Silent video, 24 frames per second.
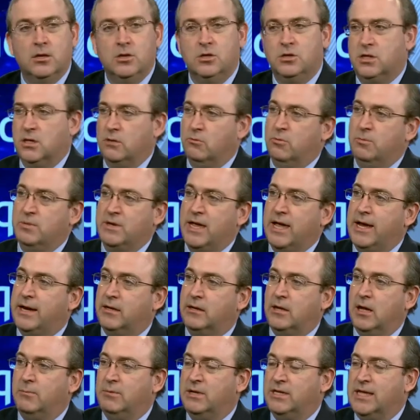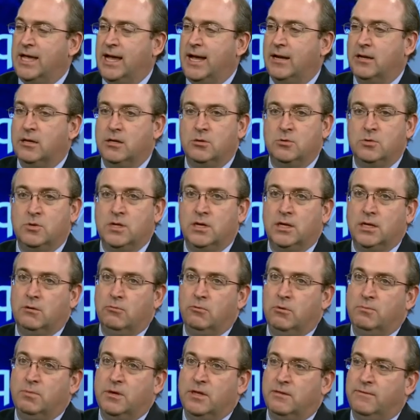You think it would be economic data, you think
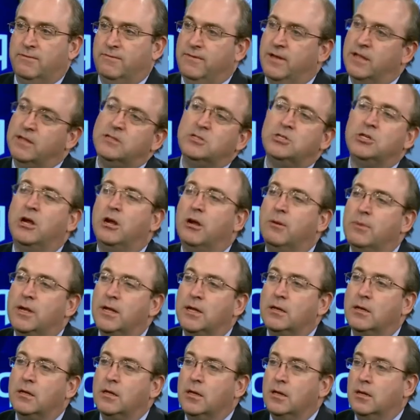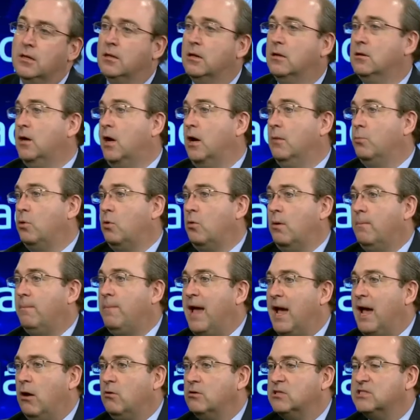it would be the Fed chairman,
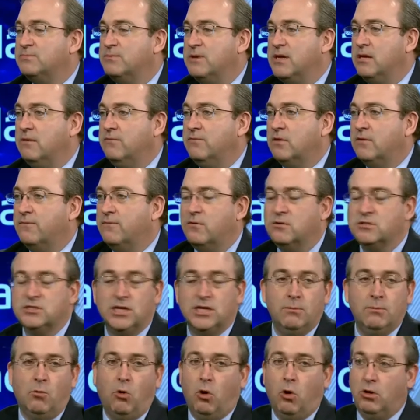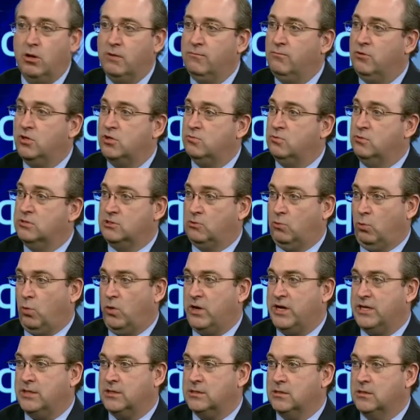Powell speaking for the first time, all of which was
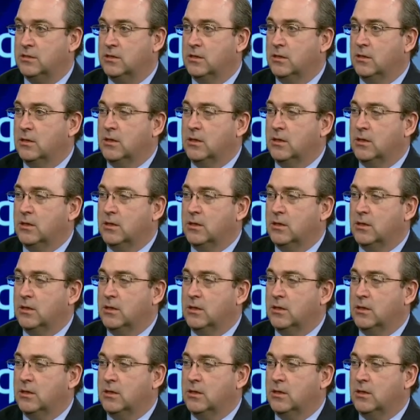great.